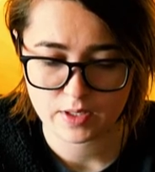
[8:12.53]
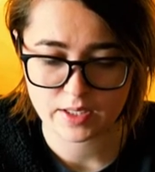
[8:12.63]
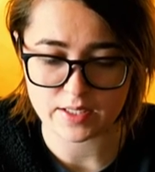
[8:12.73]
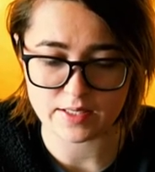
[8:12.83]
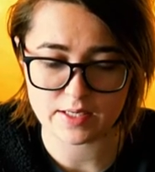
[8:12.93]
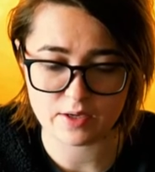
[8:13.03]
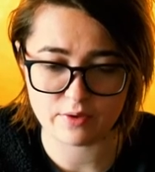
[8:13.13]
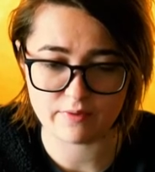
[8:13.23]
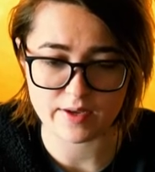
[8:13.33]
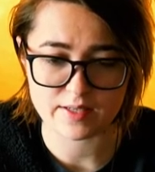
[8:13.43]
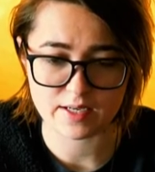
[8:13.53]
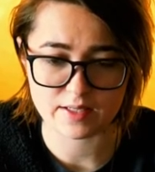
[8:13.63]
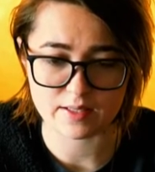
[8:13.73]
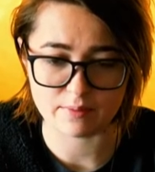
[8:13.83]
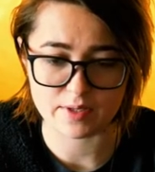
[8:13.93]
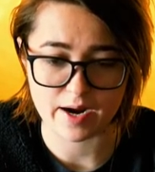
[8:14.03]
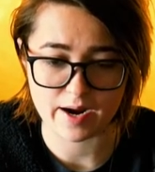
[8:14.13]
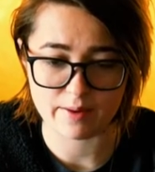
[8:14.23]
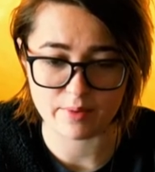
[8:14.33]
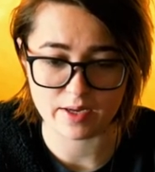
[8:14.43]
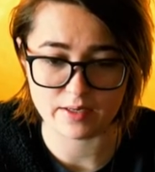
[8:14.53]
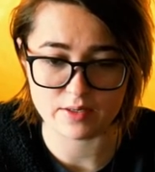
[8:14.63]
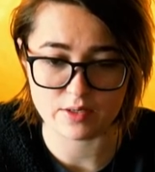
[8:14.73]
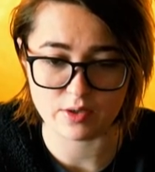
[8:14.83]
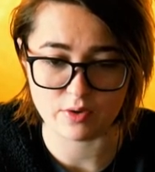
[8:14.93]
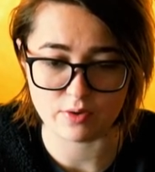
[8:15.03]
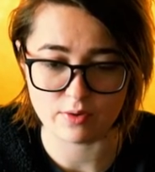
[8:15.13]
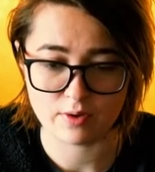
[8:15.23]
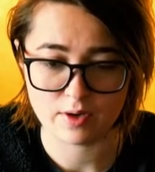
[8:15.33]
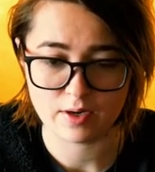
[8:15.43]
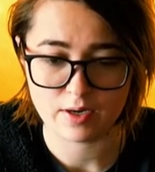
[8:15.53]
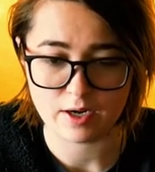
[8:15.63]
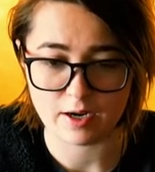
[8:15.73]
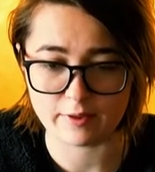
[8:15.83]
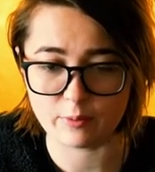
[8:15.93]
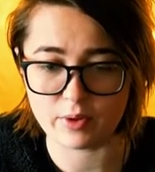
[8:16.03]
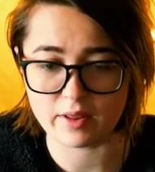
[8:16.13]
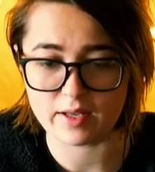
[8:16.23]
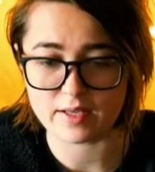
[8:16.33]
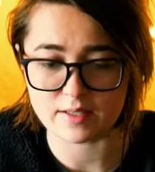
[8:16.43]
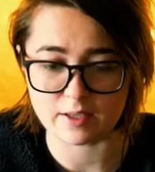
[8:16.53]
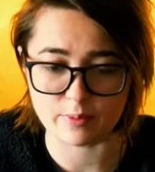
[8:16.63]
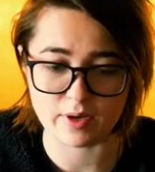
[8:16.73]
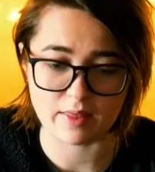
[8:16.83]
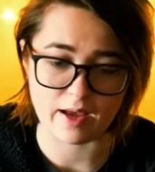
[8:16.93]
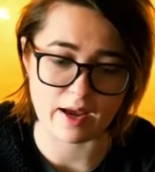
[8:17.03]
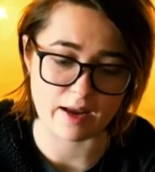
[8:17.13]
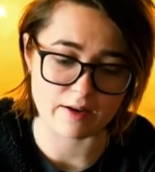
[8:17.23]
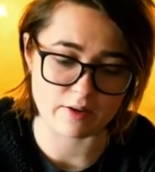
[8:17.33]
Because I see you investing some time into a little bit of this, a little bit of that.